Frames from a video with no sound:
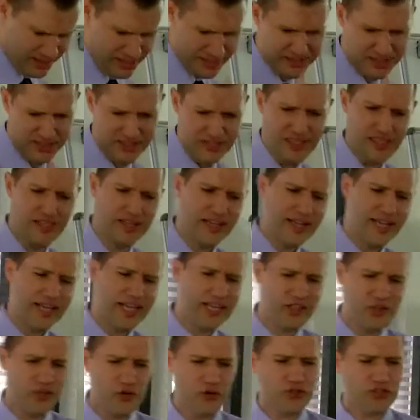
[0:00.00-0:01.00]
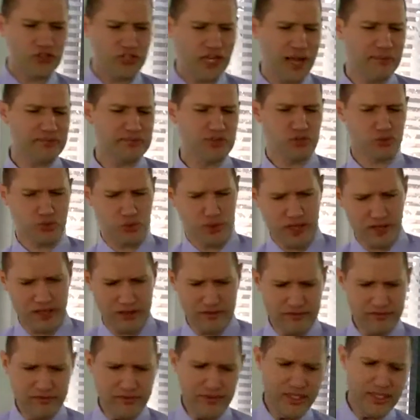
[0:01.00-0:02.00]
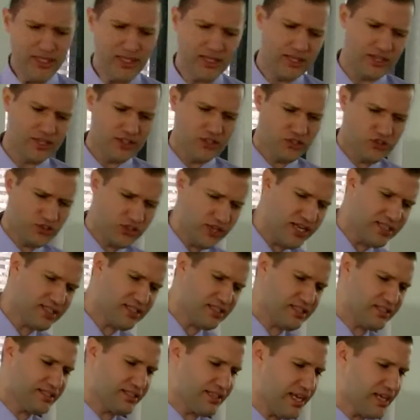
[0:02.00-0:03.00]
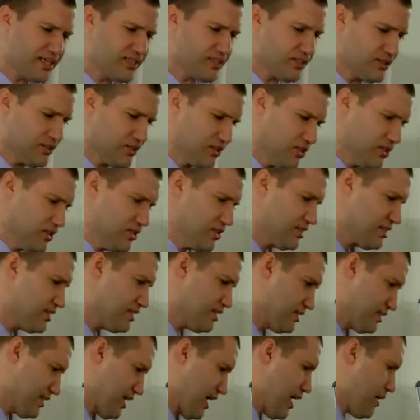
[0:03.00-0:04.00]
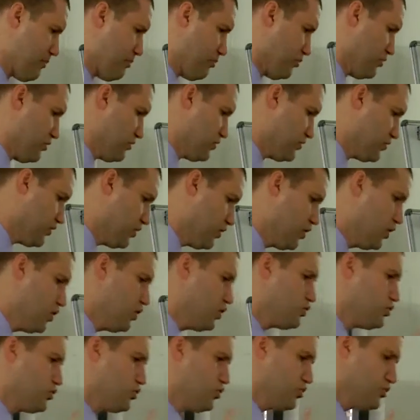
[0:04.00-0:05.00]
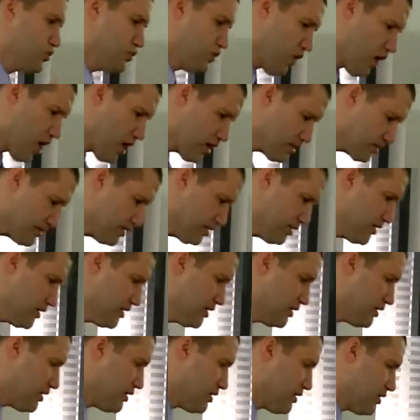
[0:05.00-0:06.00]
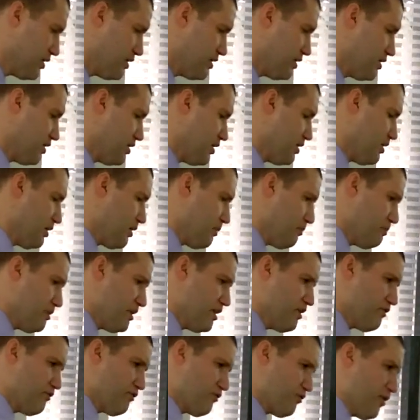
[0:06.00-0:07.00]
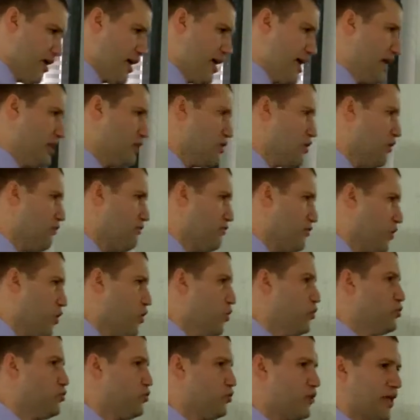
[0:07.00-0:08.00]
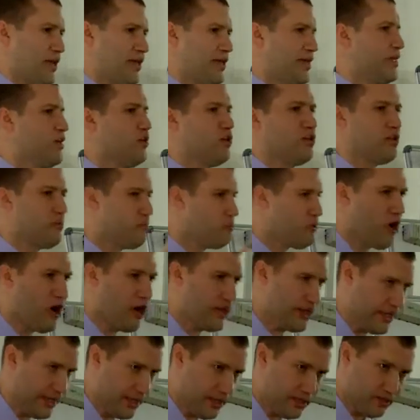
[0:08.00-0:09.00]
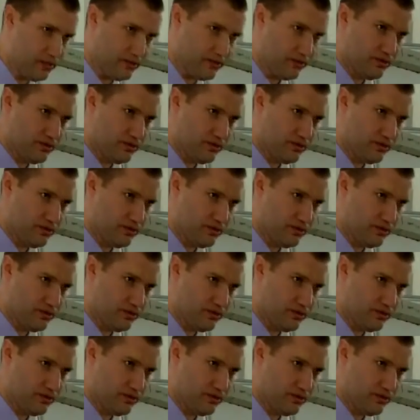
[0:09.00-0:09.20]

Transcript: Listen, in Luke chapter 12, Jesus says to his disciples, "Do not be afraid of those who can kill the body.